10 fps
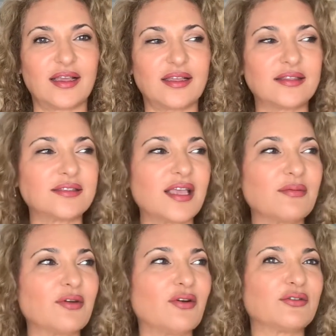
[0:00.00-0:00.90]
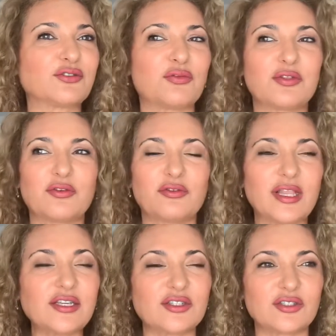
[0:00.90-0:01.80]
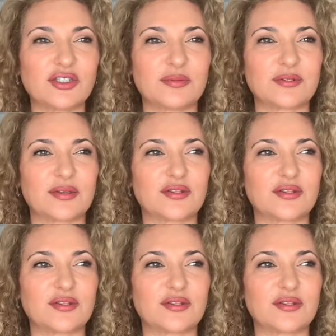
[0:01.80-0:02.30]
The same goes with your relationships.